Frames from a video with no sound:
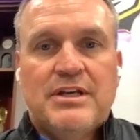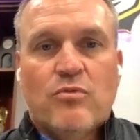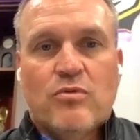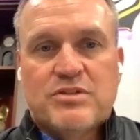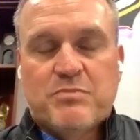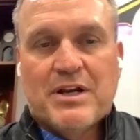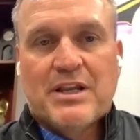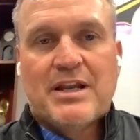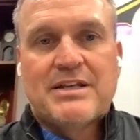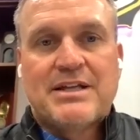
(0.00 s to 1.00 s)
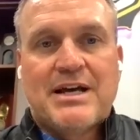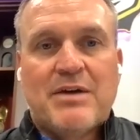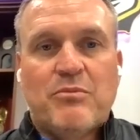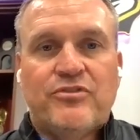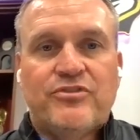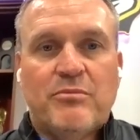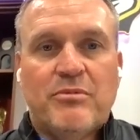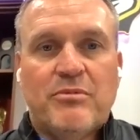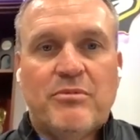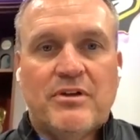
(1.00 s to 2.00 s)
We're going to spend a lot of time with
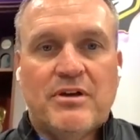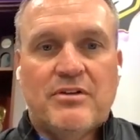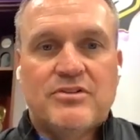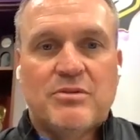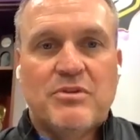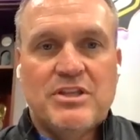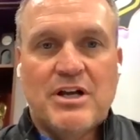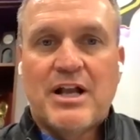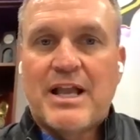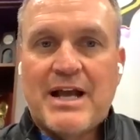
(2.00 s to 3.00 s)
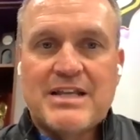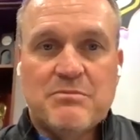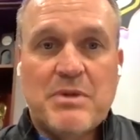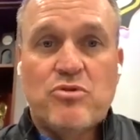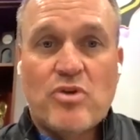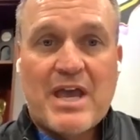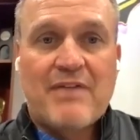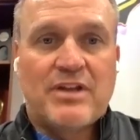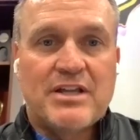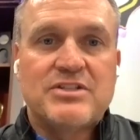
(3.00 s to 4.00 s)
some of the young guys that maybe you
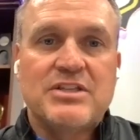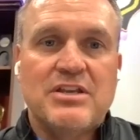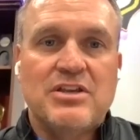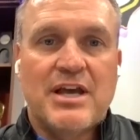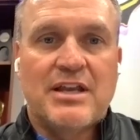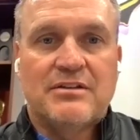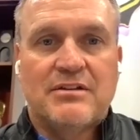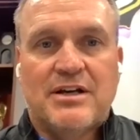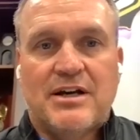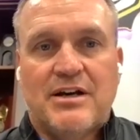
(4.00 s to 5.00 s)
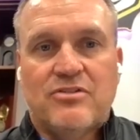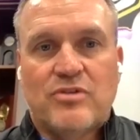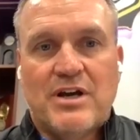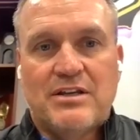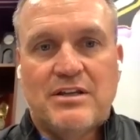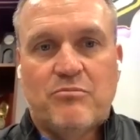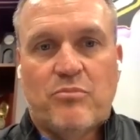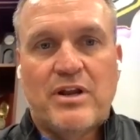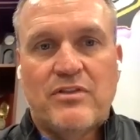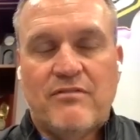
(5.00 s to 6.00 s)
have not seen yet, trying to
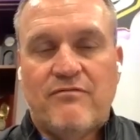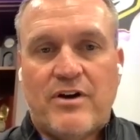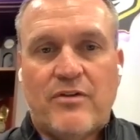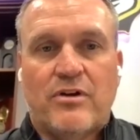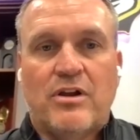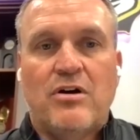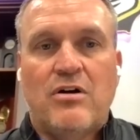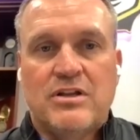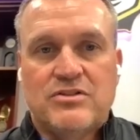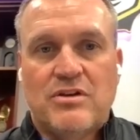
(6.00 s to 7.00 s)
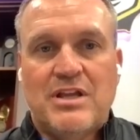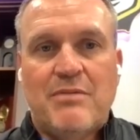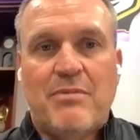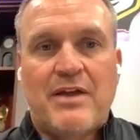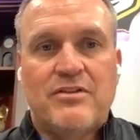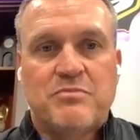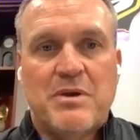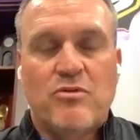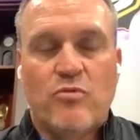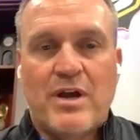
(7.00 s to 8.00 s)
bring them farther along. Is there anybody
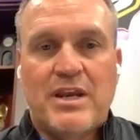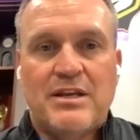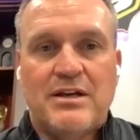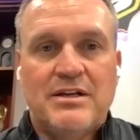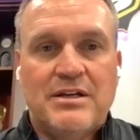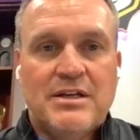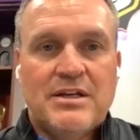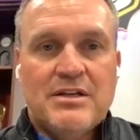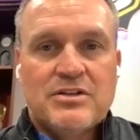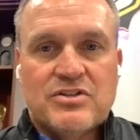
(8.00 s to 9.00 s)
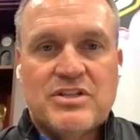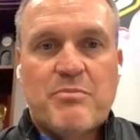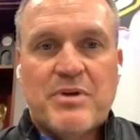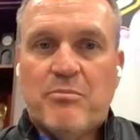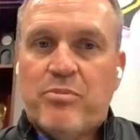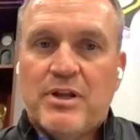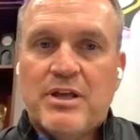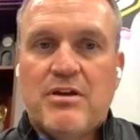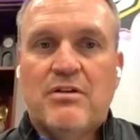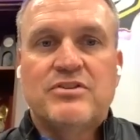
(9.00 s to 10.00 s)
that's maybe ready to step in and
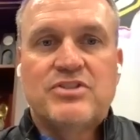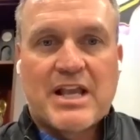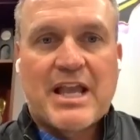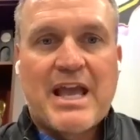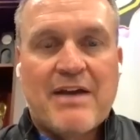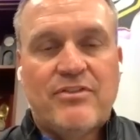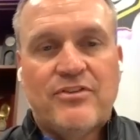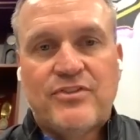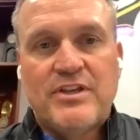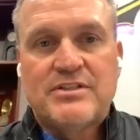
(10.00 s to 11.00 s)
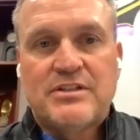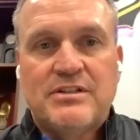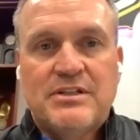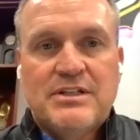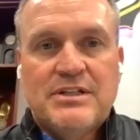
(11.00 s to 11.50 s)
play here in the second half of the season?